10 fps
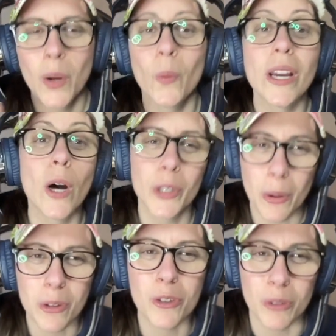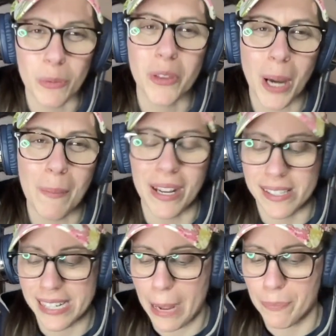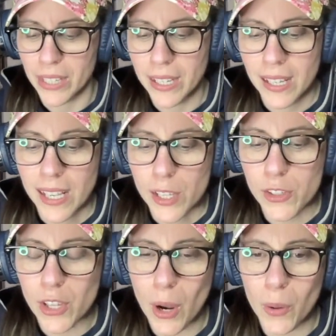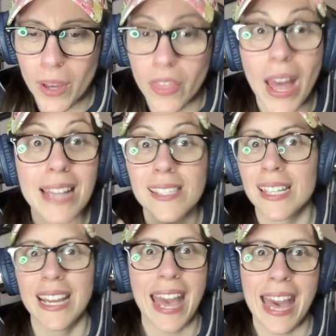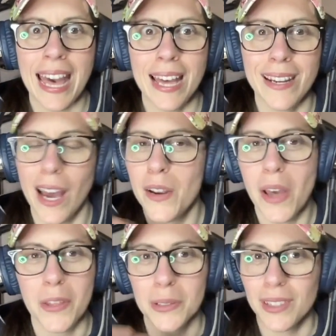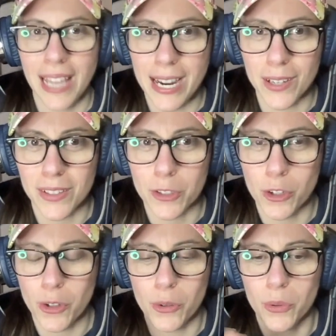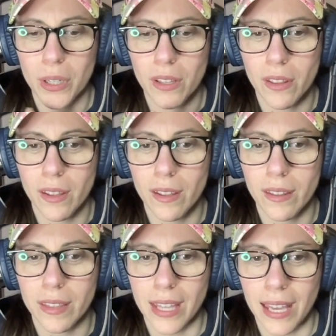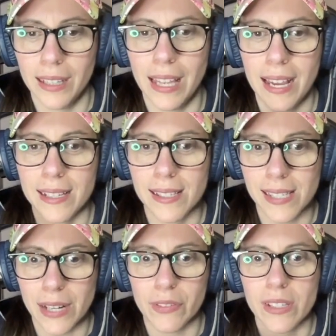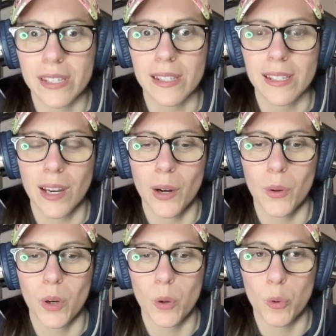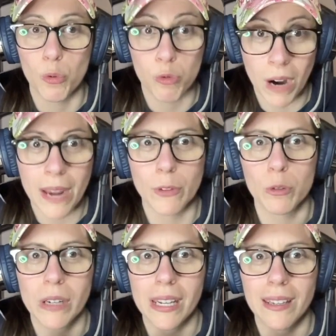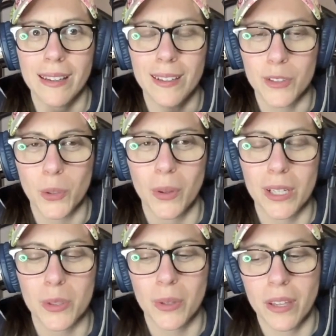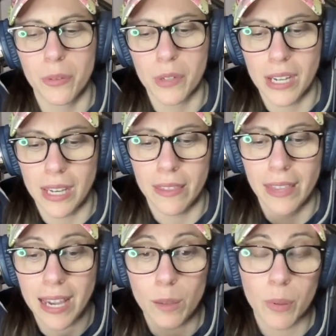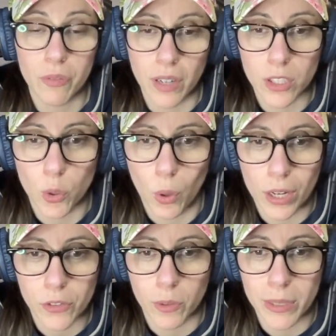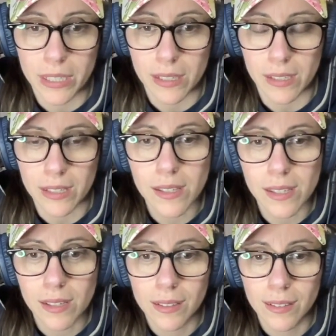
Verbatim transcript: we all know the truth. Come on, stop. So that's going to add another layer to the LA San Francisco rivalry in 2023, and that'll be fun to watch from a distance.